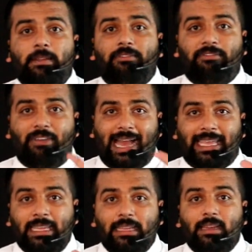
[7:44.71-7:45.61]

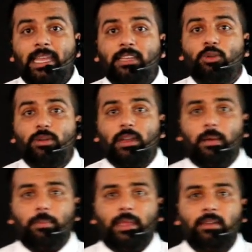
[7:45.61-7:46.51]
5 league
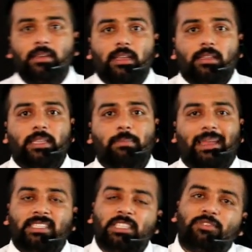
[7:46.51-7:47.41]
tournament, the matches